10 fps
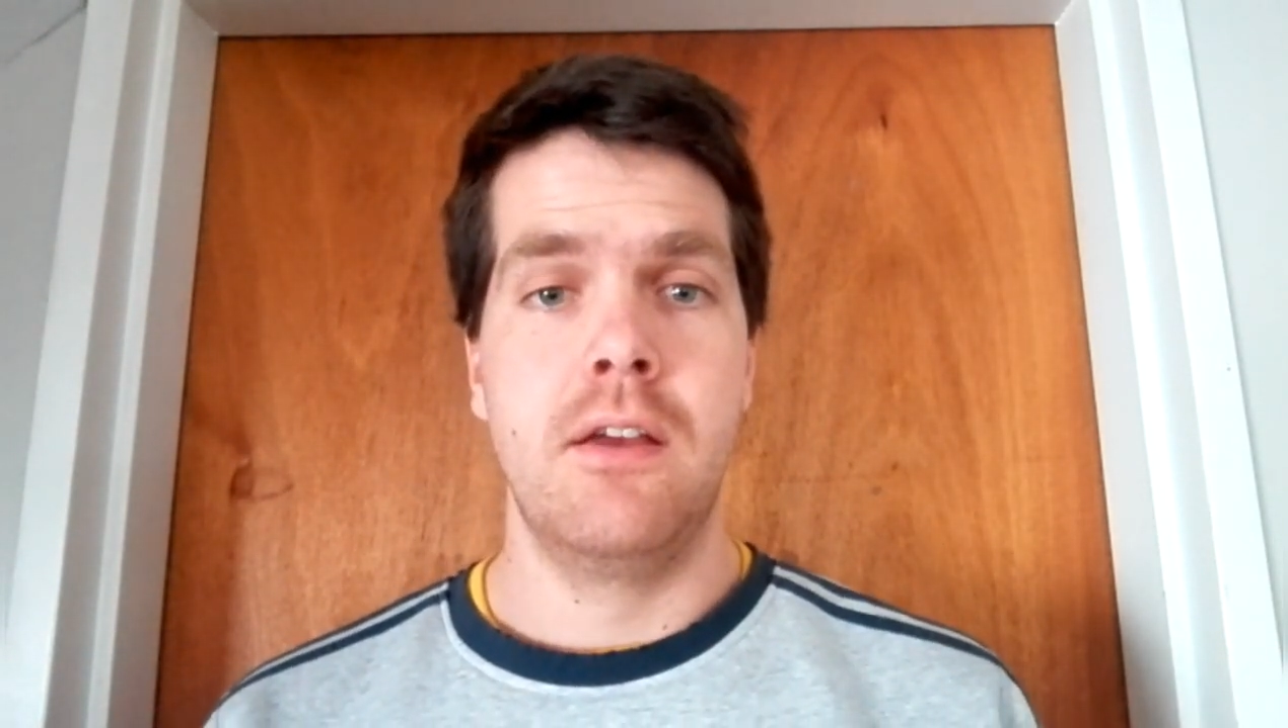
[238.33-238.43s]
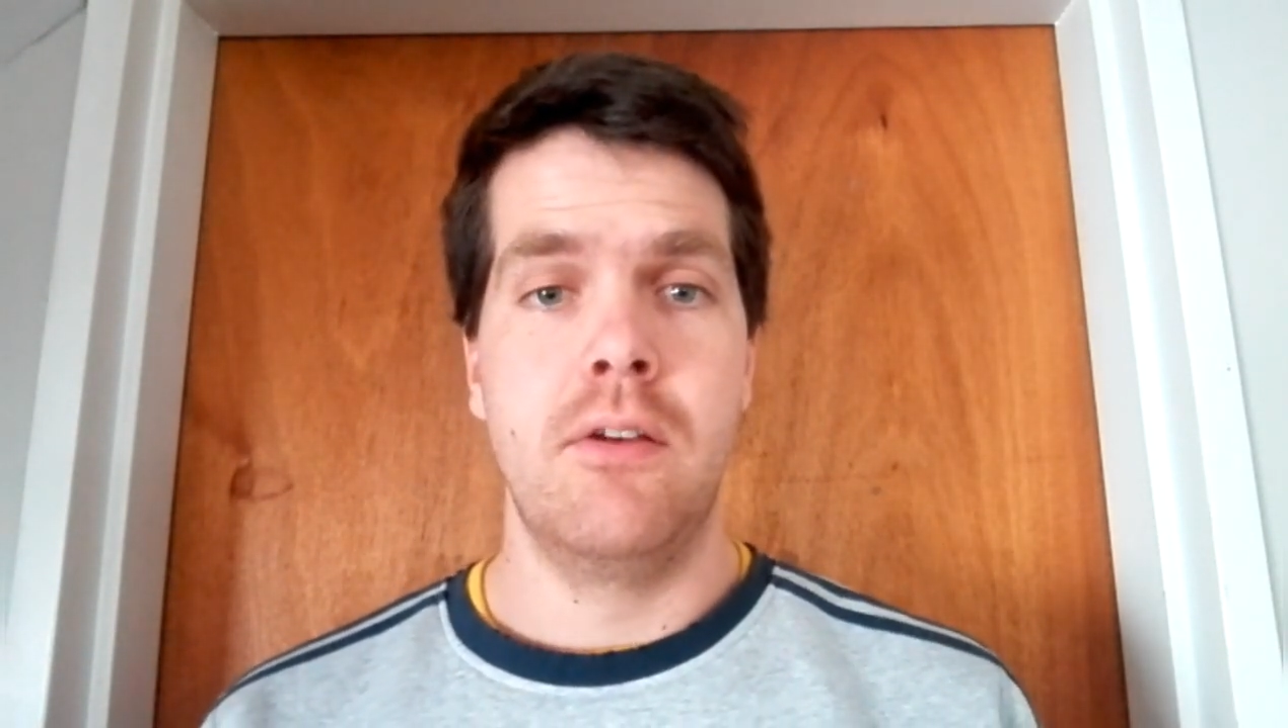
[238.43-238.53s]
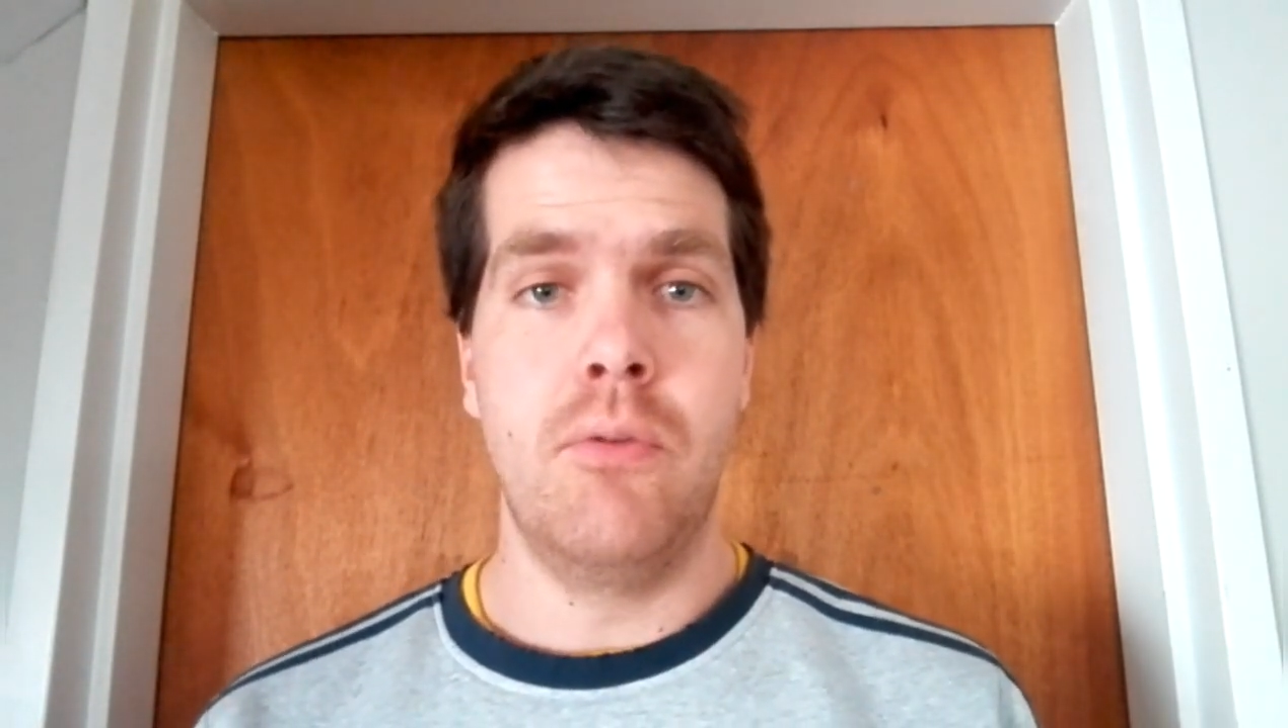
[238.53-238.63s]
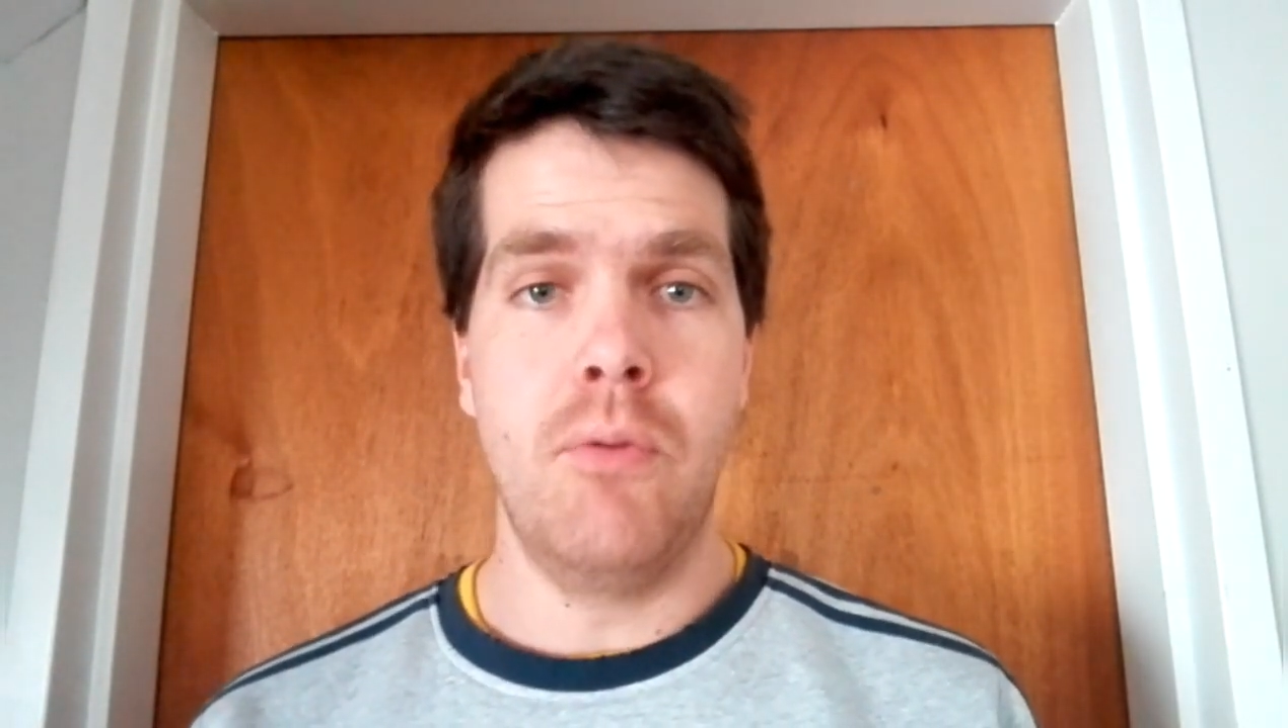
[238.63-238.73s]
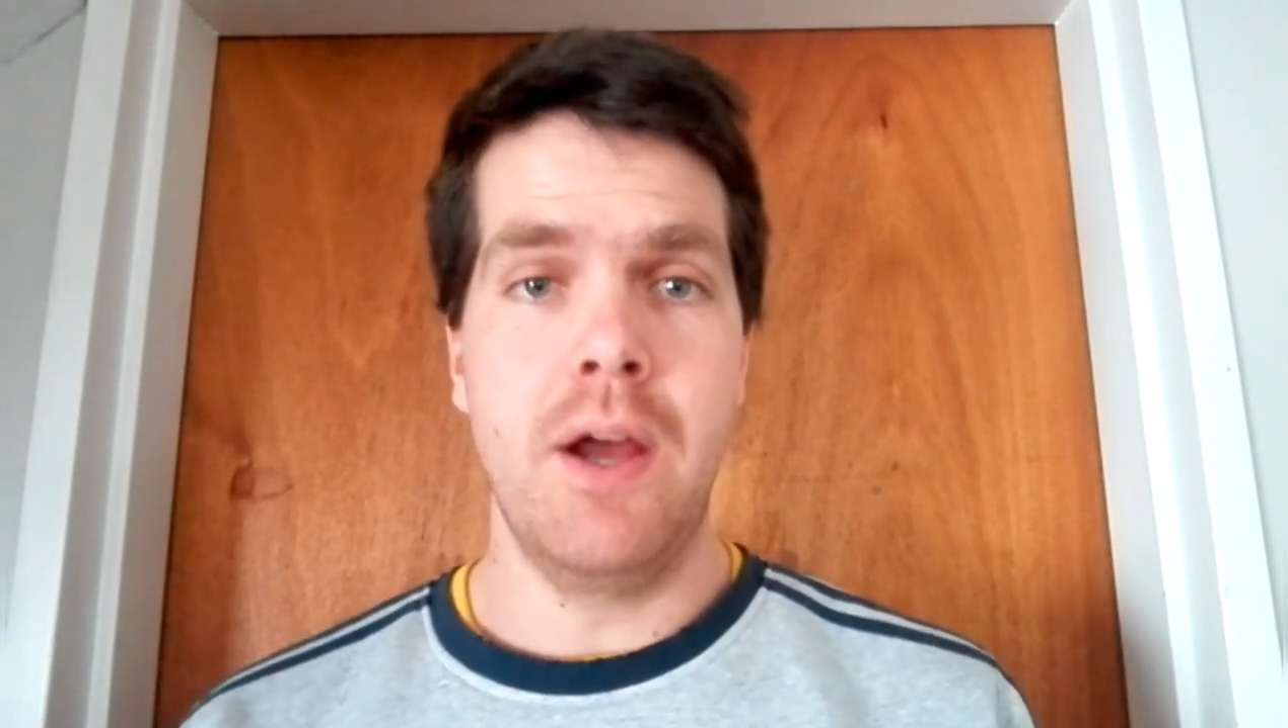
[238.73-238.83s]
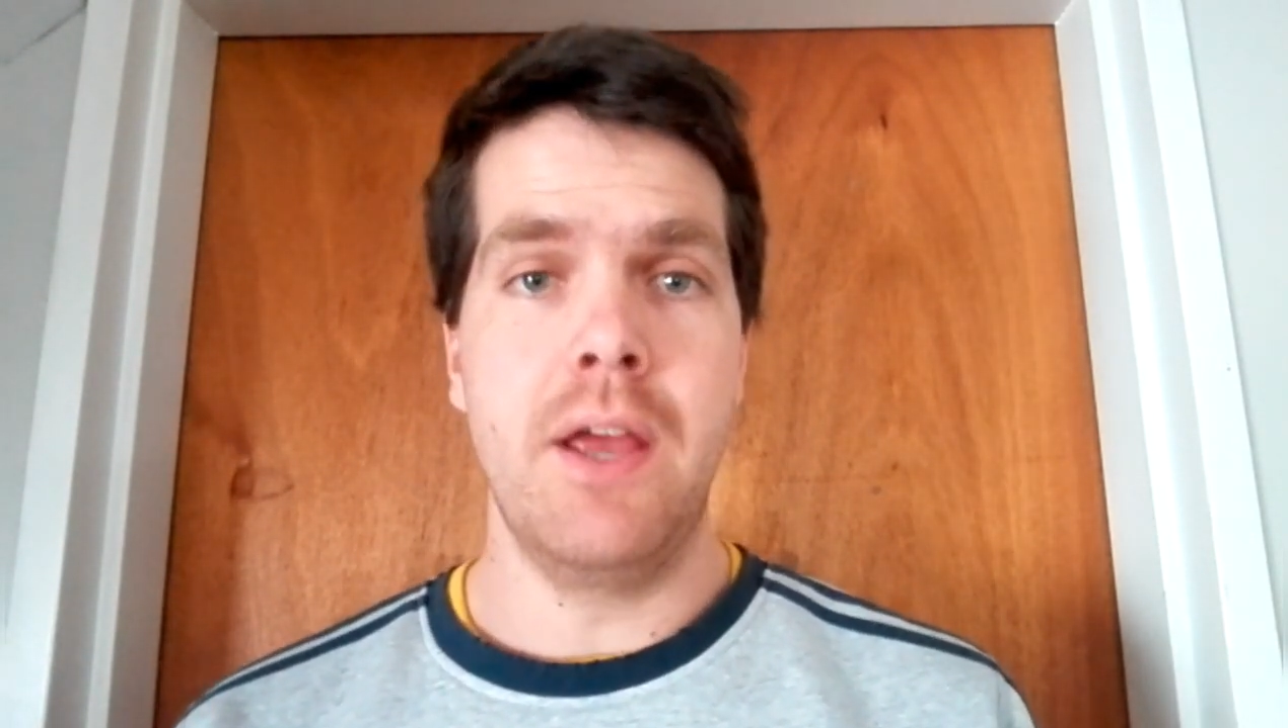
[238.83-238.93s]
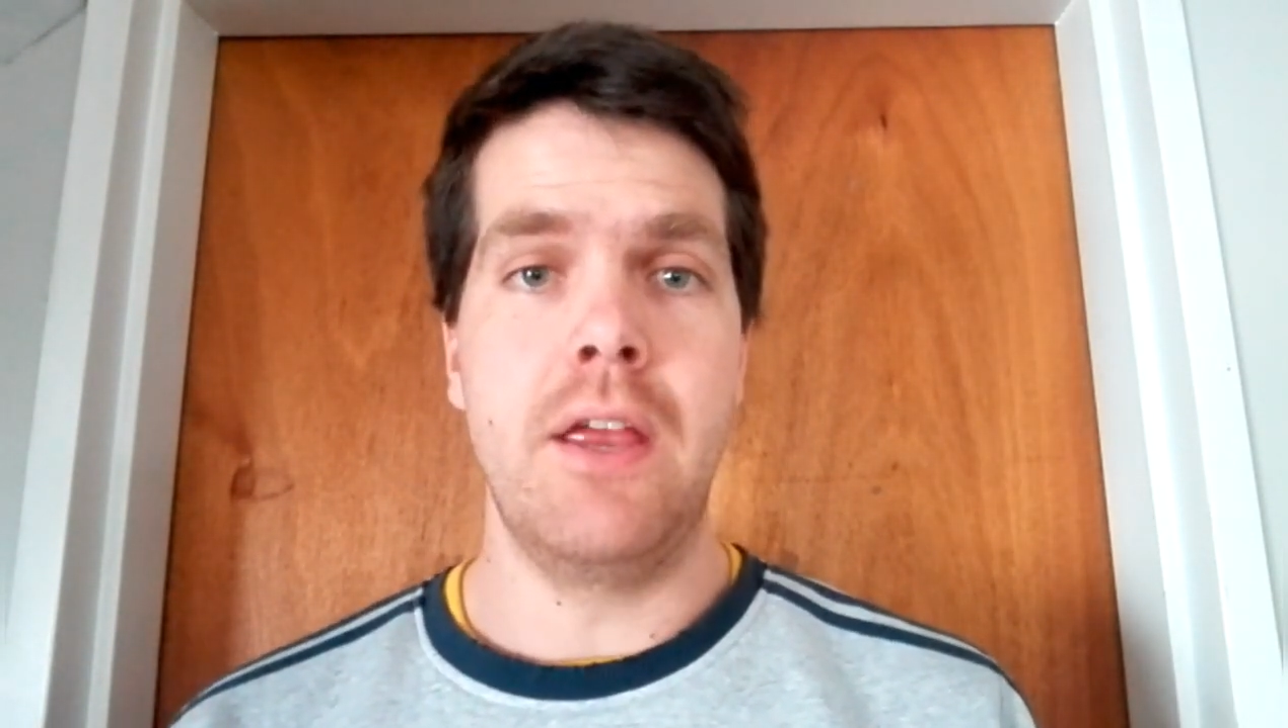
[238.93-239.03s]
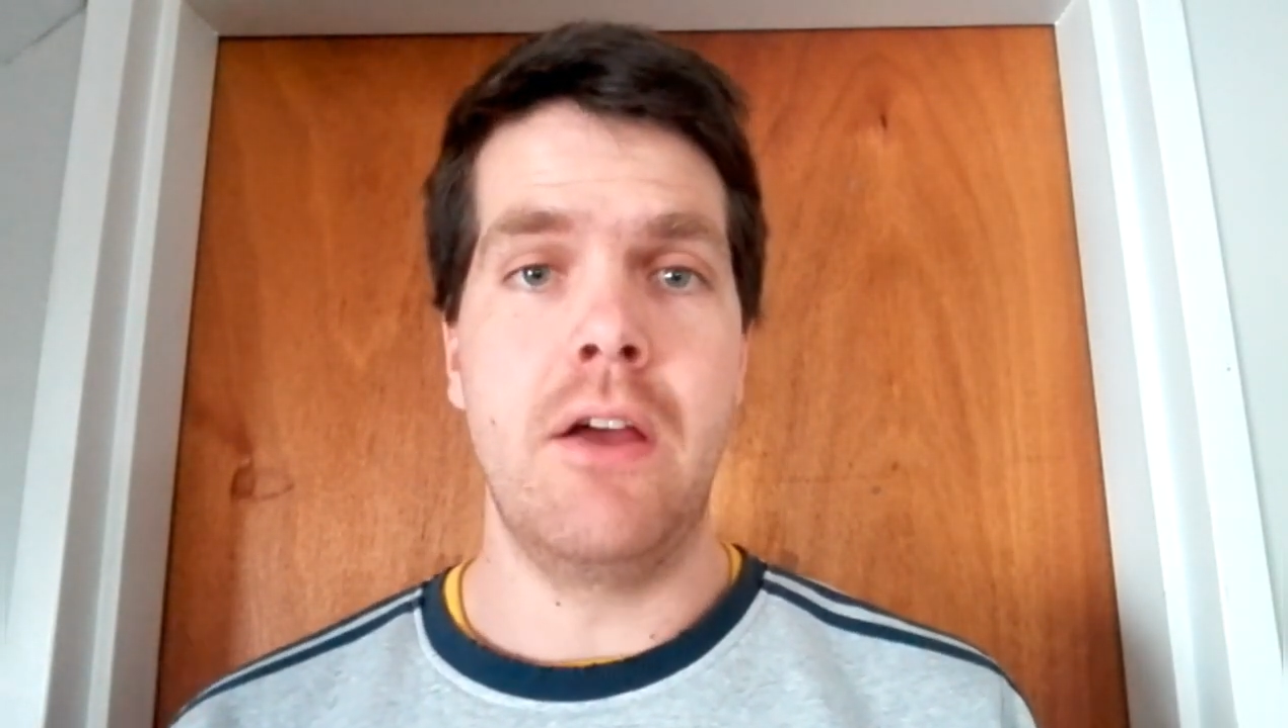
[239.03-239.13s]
way